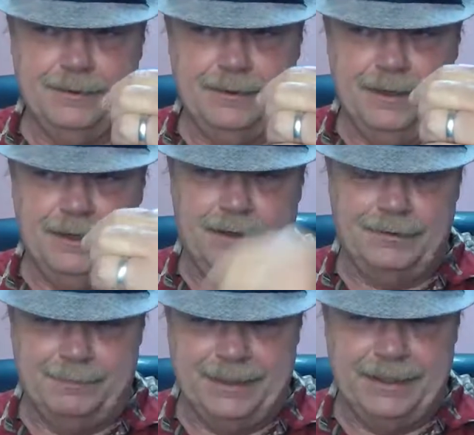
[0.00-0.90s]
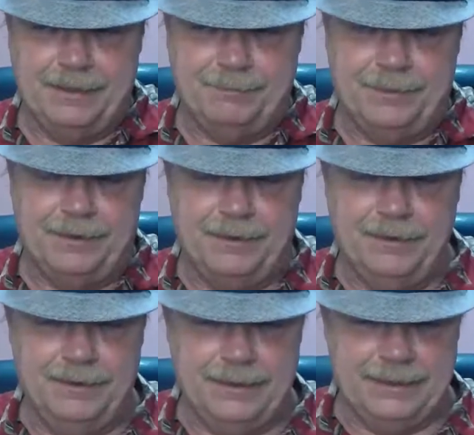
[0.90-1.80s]
the beginning of
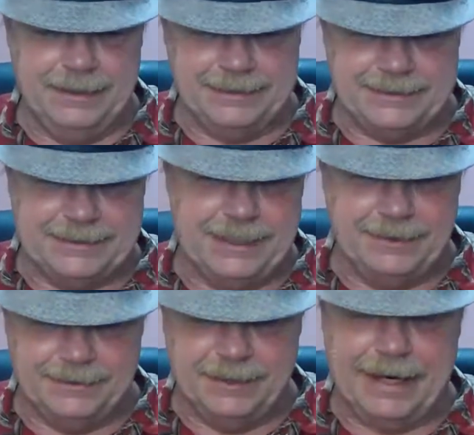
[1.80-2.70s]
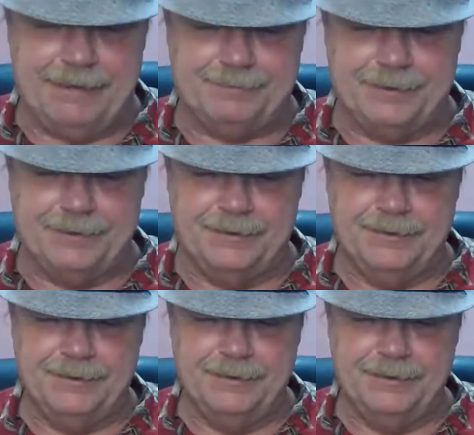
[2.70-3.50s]
fall, and stayed until after